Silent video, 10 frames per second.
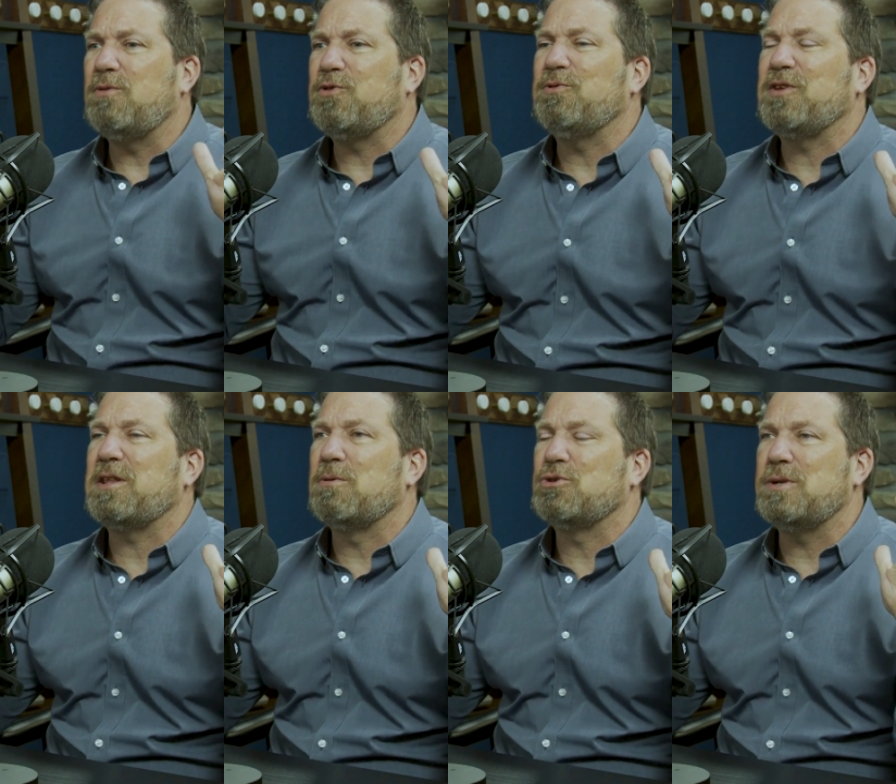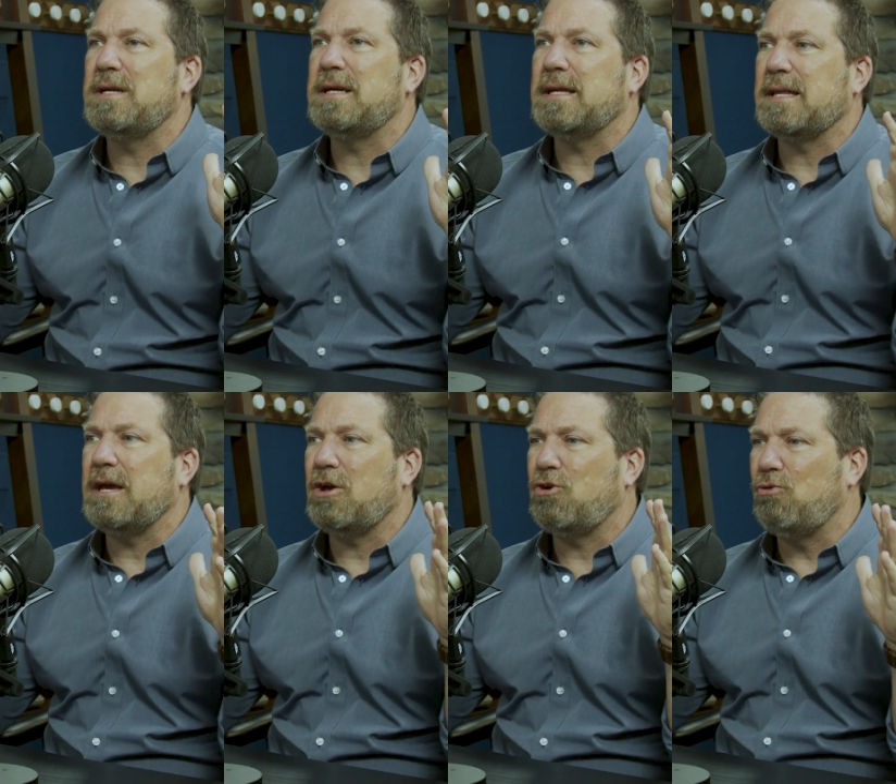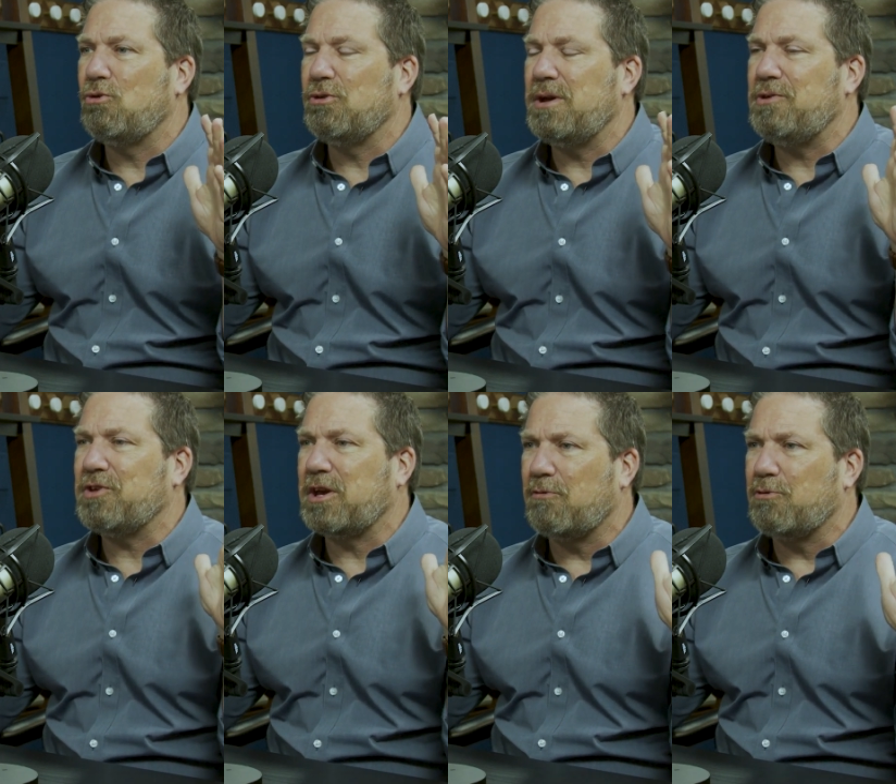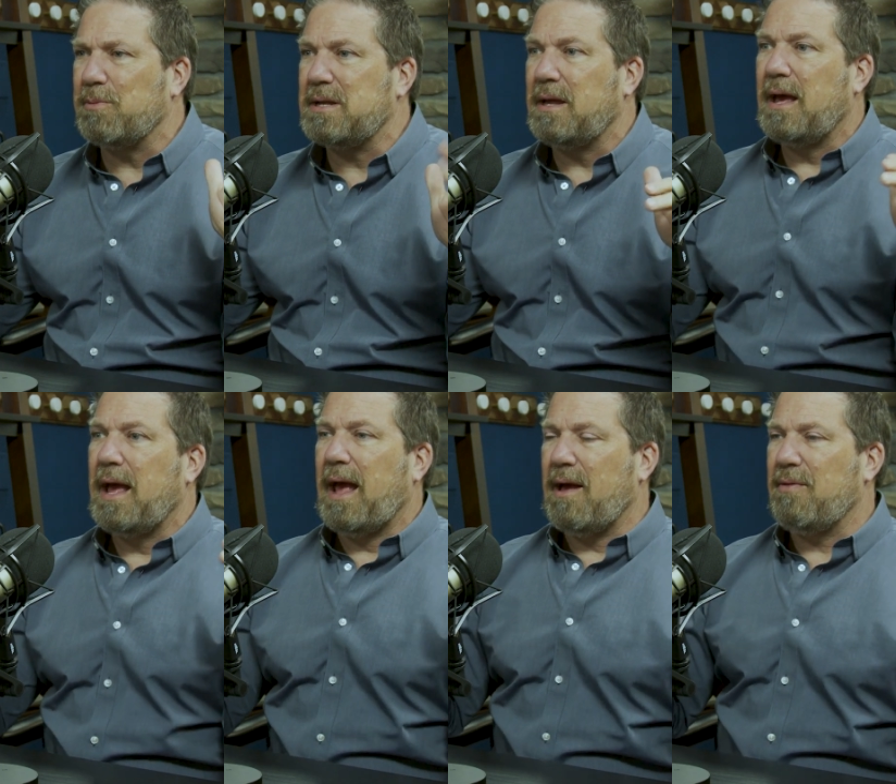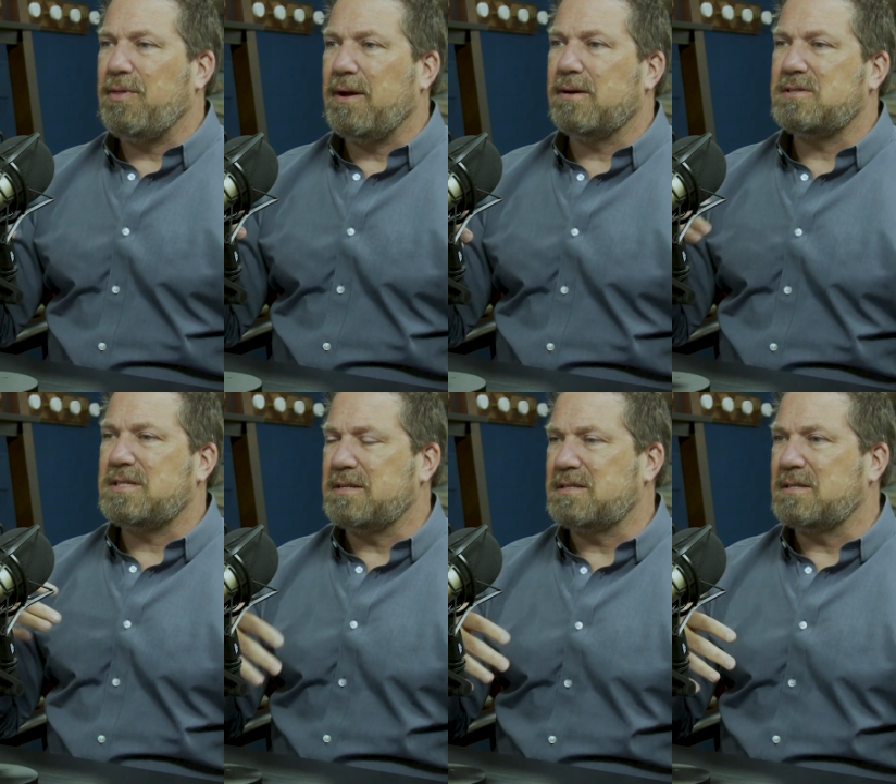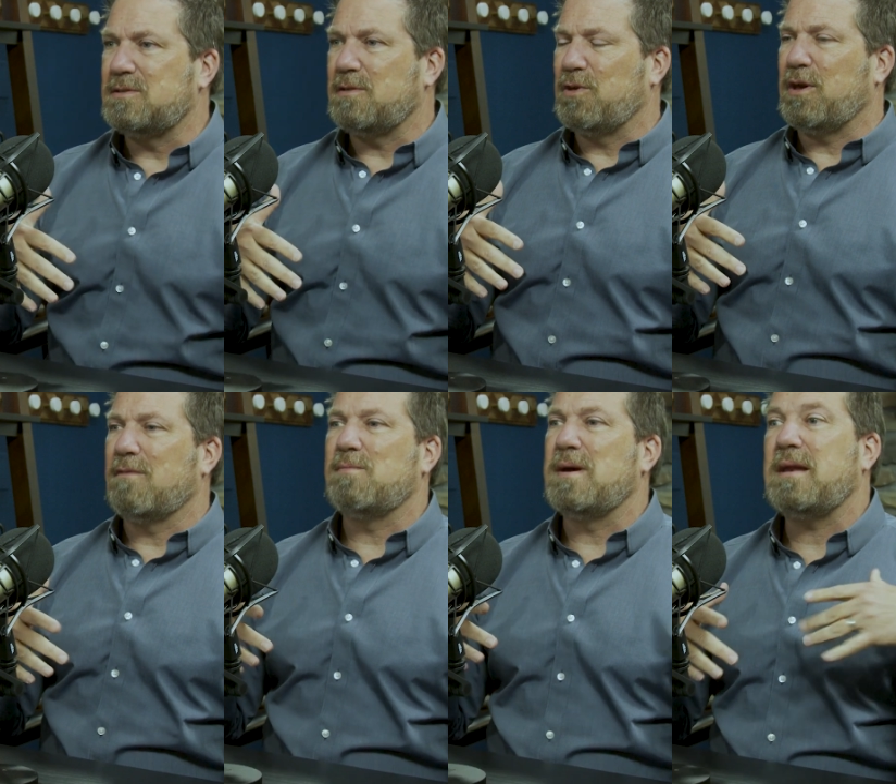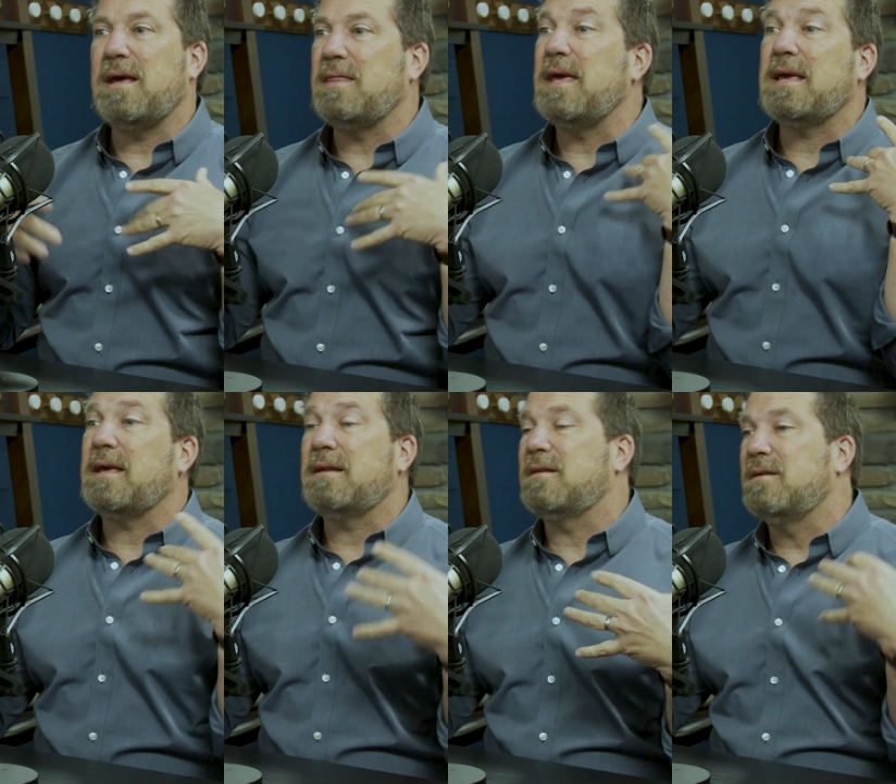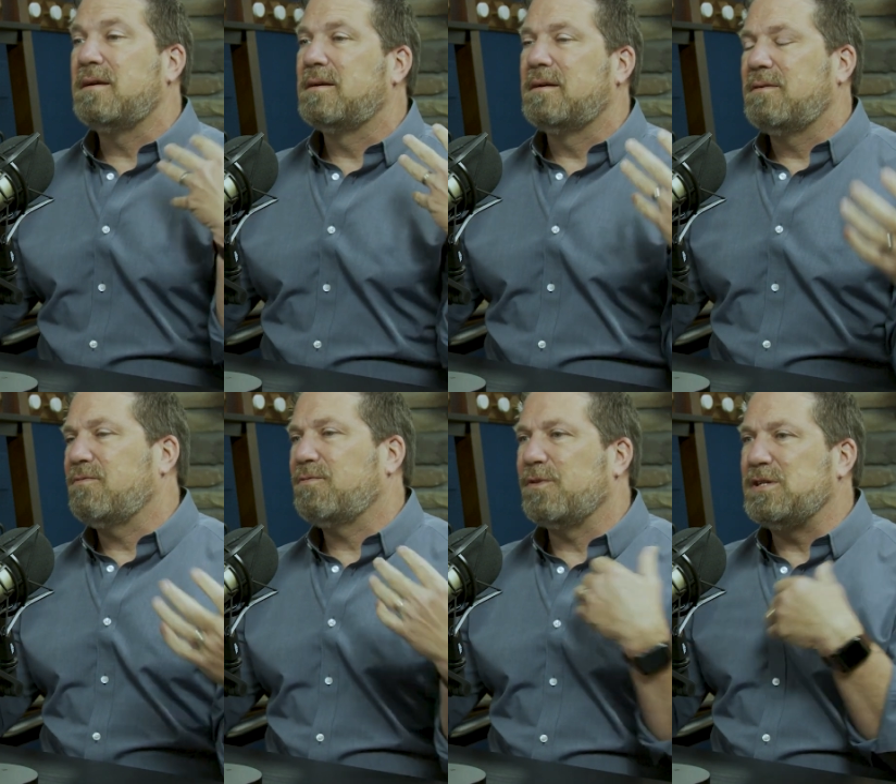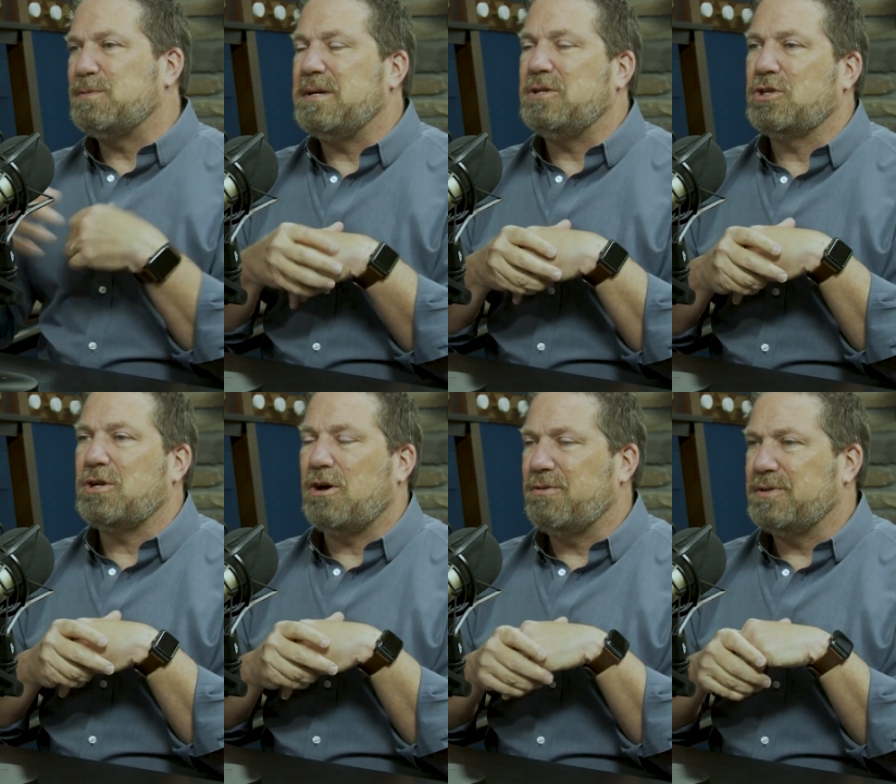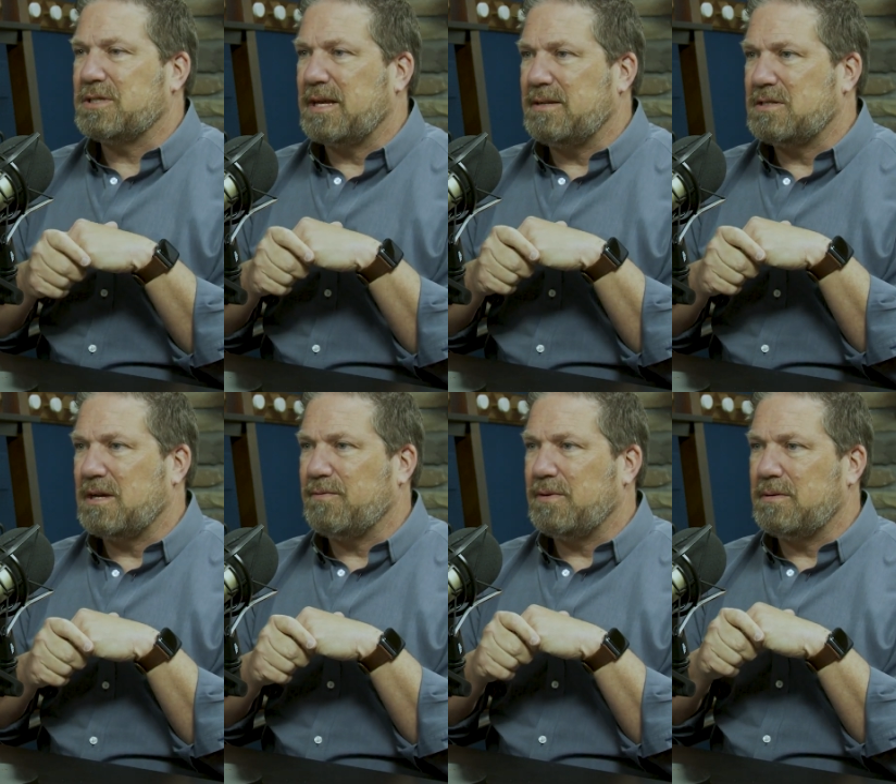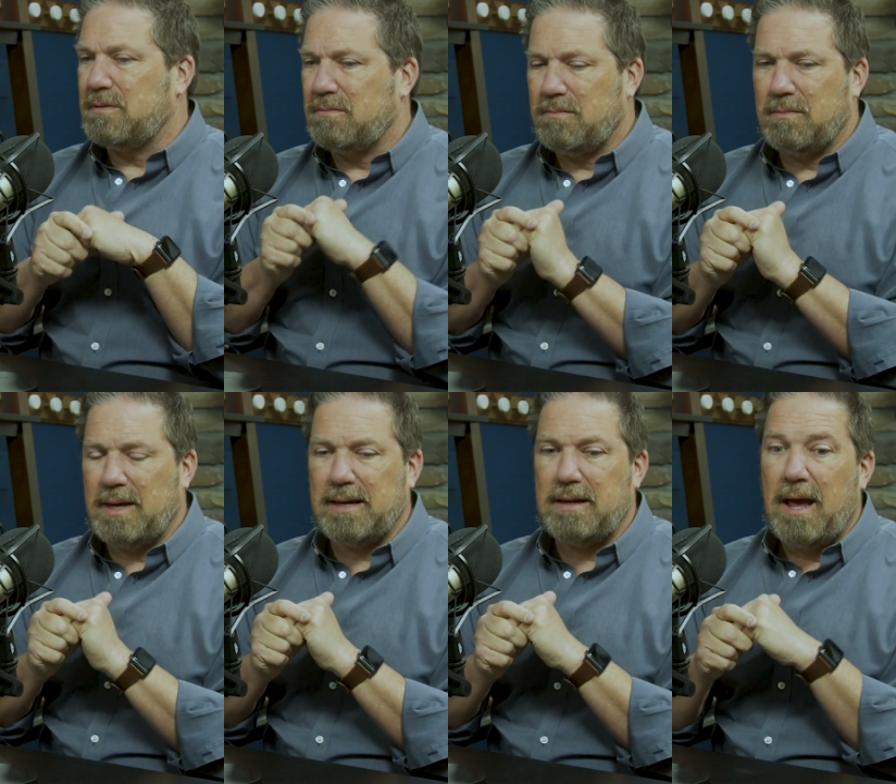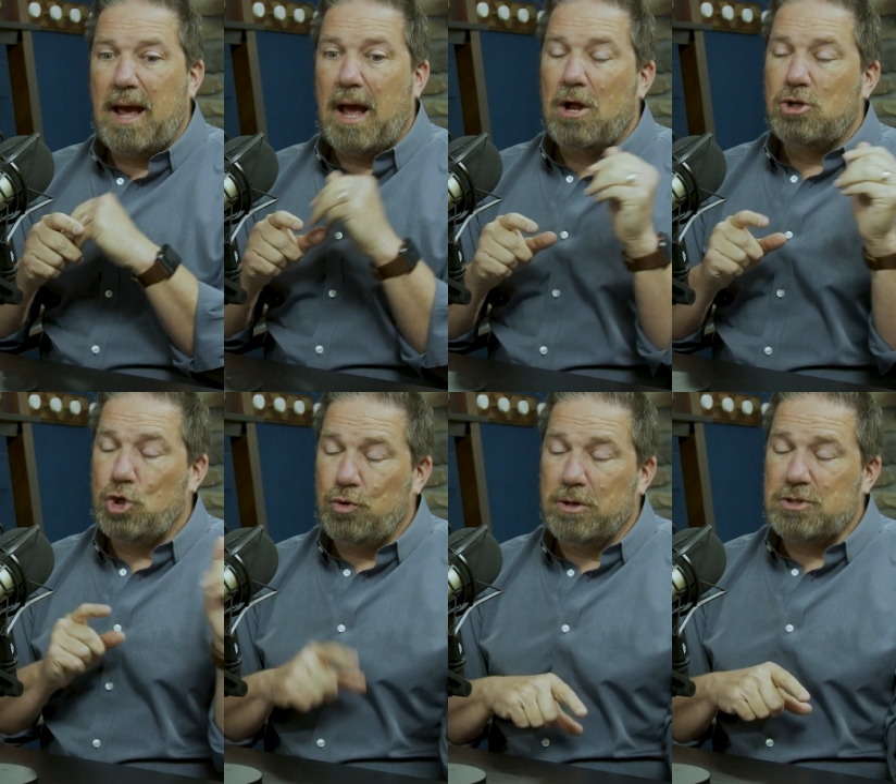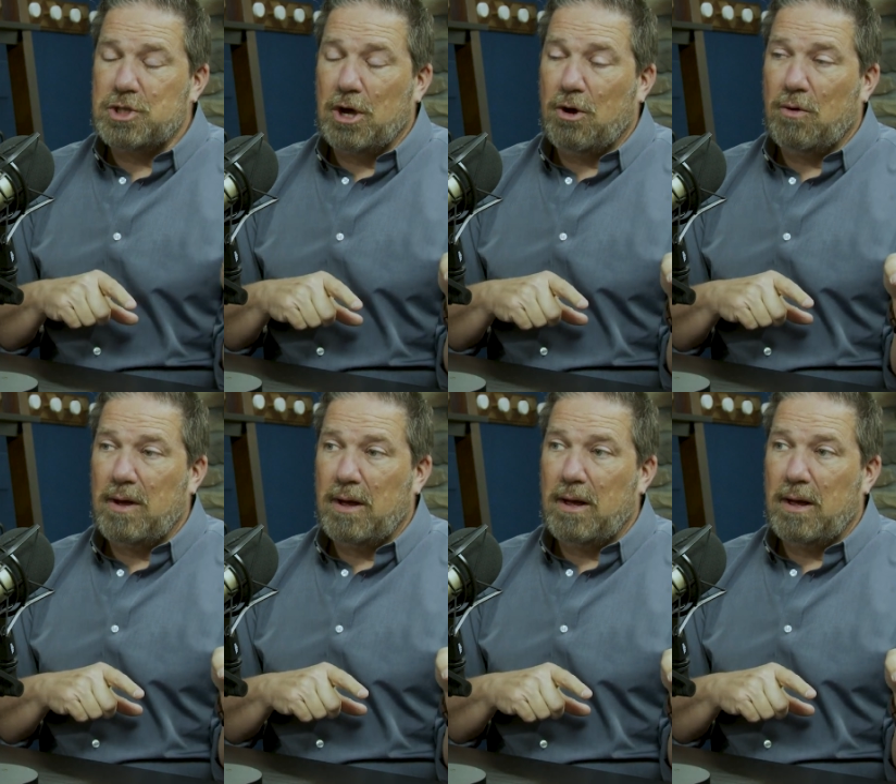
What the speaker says: almost like they were treating it like Google is a government and they're citizens of the government and they can free speech and all this kind of stuff. And 2 years ago,